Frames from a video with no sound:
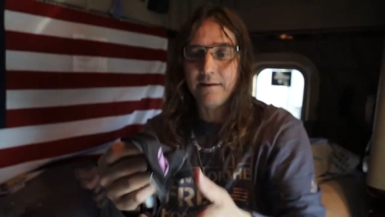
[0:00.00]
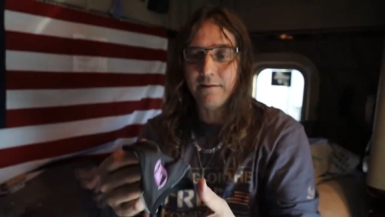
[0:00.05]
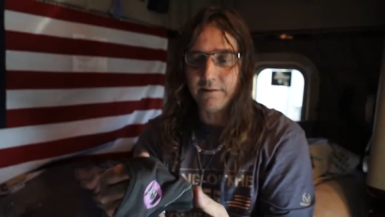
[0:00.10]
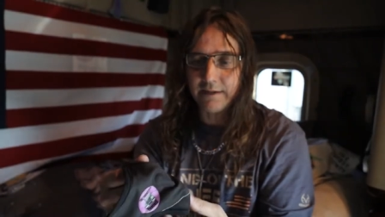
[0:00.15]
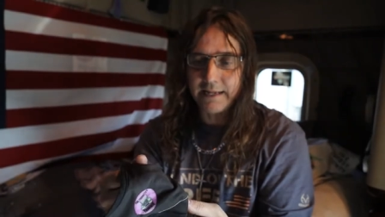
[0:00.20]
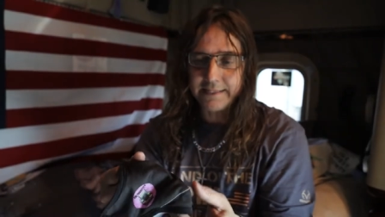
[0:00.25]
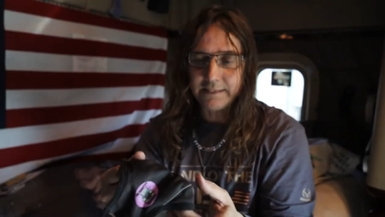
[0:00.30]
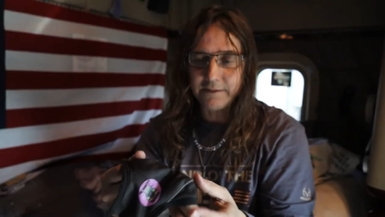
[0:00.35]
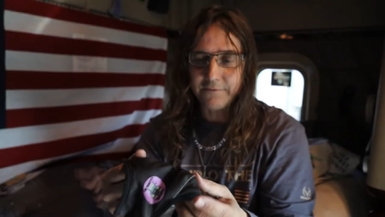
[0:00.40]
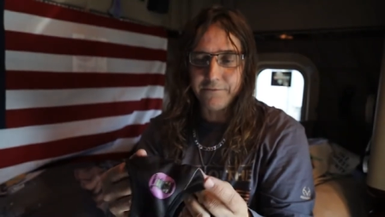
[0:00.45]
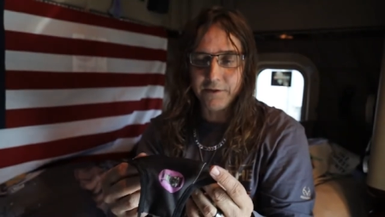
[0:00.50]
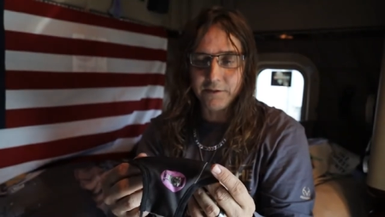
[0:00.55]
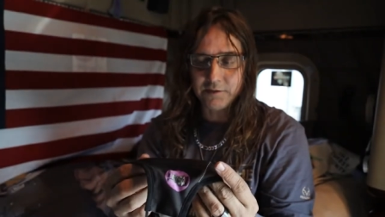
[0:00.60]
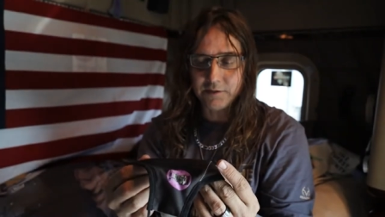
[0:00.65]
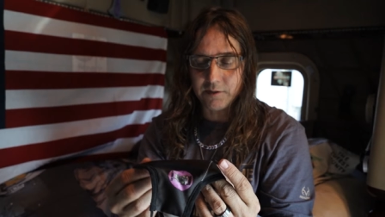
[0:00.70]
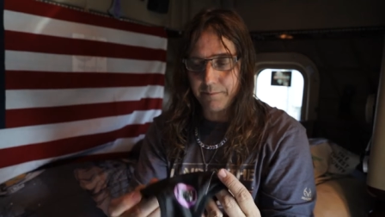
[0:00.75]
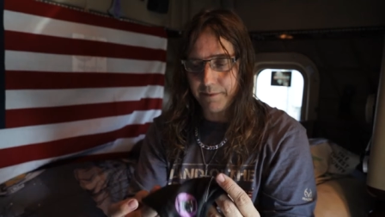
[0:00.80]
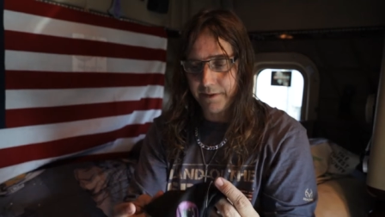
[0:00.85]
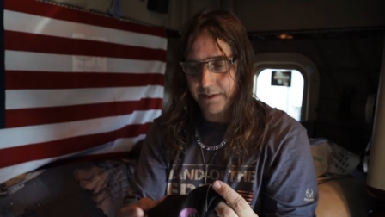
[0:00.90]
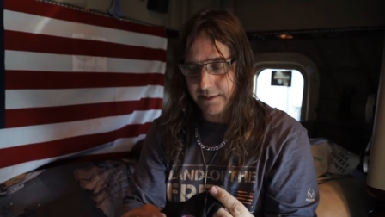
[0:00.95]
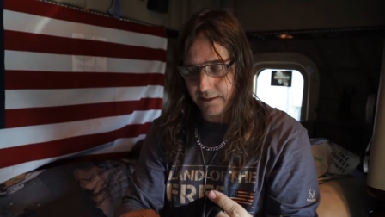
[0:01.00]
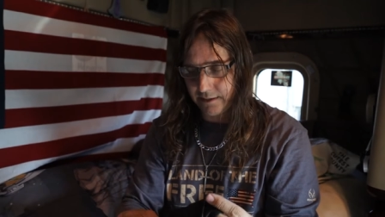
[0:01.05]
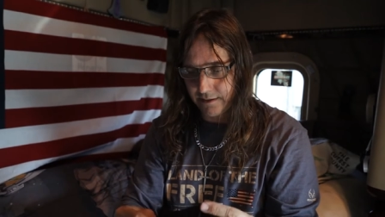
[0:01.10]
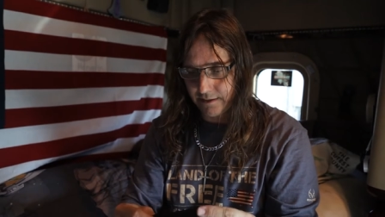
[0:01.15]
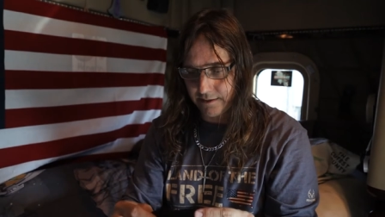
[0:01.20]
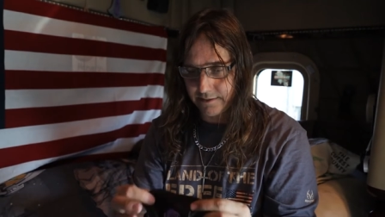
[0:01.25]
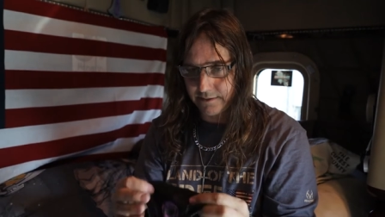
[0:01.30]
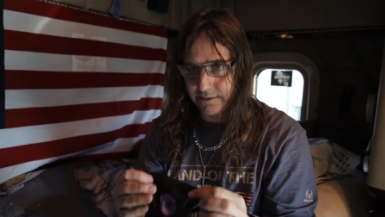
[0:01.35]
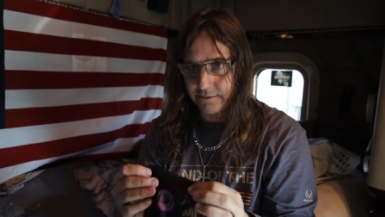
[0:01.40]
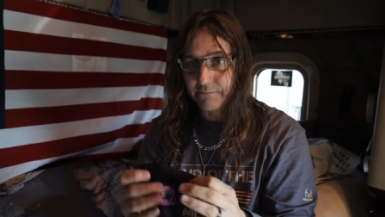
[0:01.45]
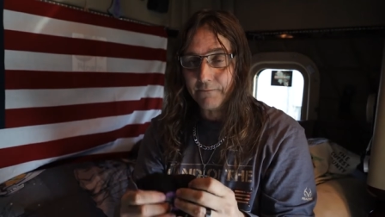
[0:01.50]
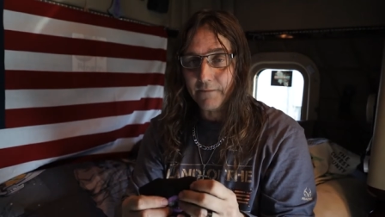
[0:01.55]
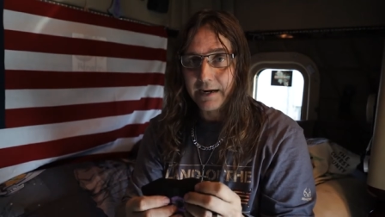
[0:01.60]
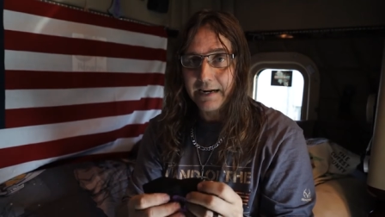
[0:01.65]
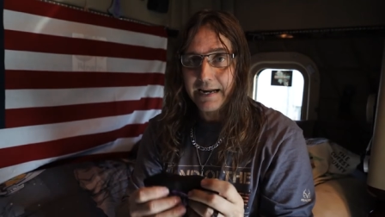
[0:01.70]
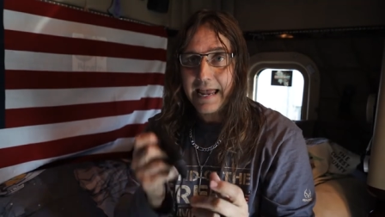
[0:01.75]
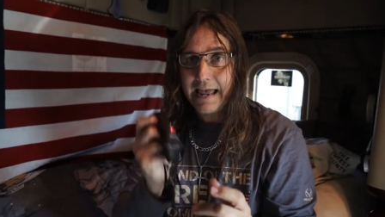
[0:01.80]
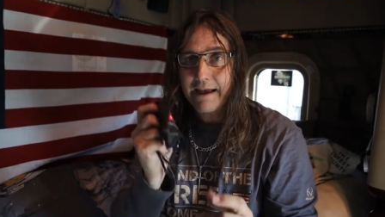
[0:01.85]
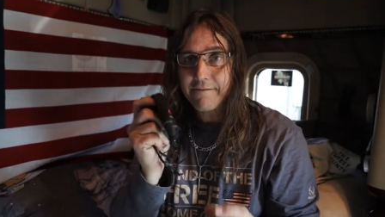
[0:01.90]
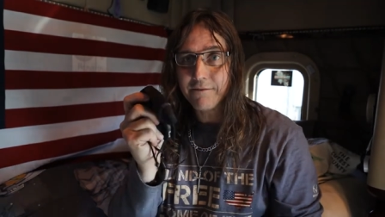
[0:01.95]
I don't like the filter because
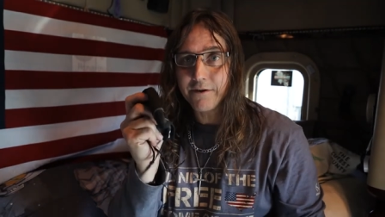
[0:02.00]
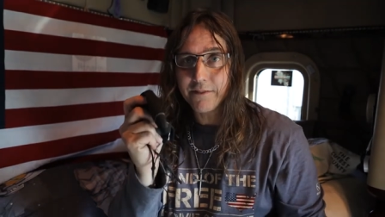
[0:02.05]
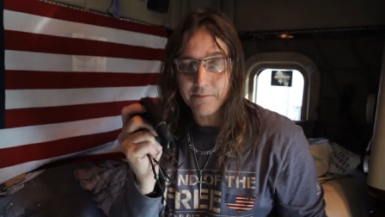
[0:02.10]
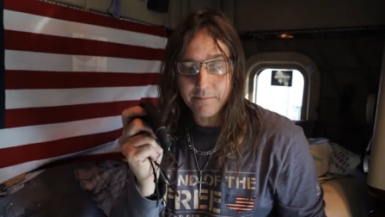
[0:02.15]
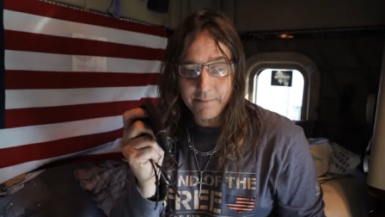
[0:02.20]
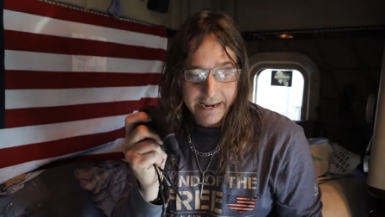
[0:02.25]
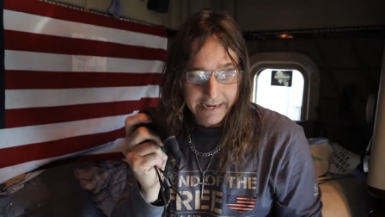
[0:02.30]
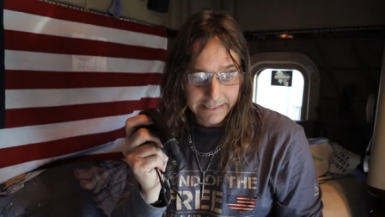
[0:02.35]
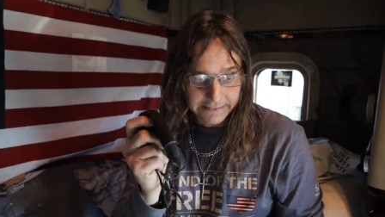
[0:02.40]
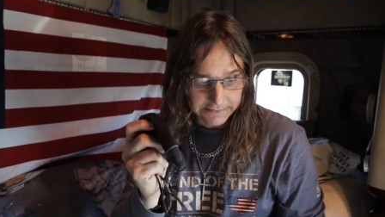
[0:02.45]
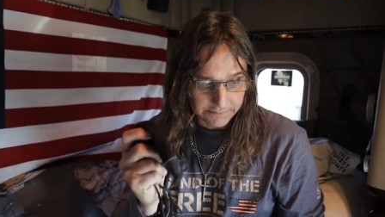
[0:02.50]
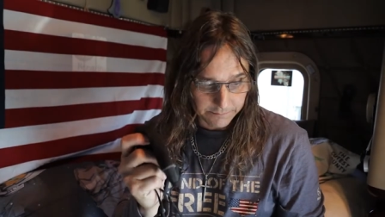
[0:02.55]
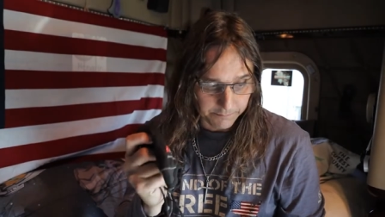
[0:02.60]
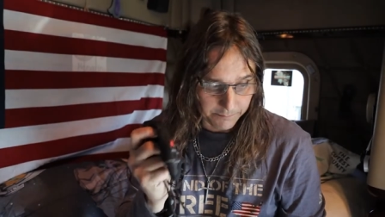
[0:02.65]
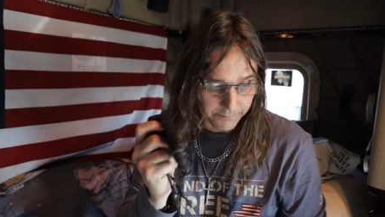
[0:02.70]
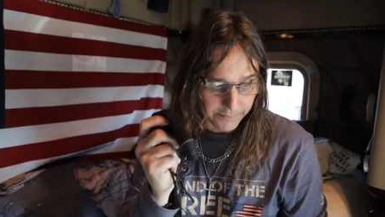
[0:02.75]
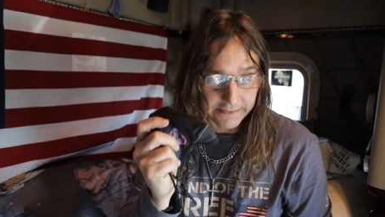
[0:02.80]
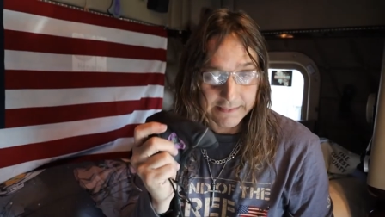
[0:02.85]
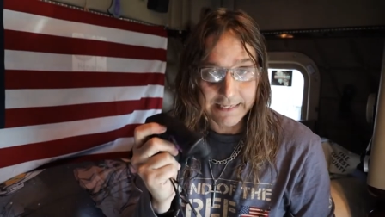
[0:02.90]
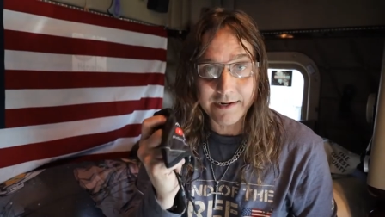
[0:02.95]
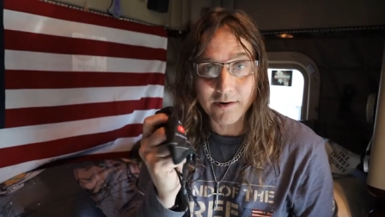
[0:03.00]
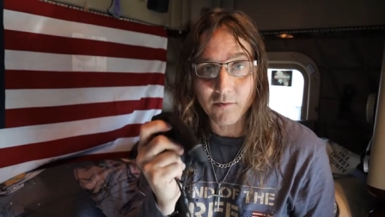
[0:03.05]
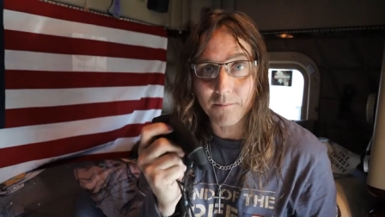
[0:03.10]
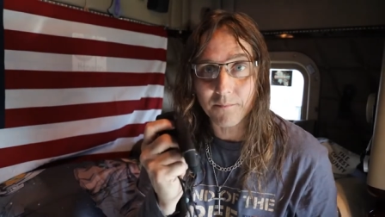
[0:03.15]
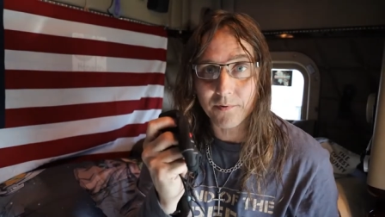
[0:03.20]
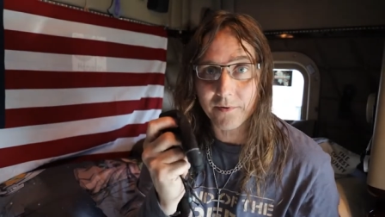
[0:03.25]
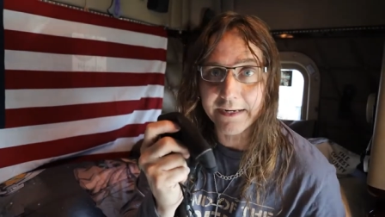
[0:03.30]
I have other masks, but they don't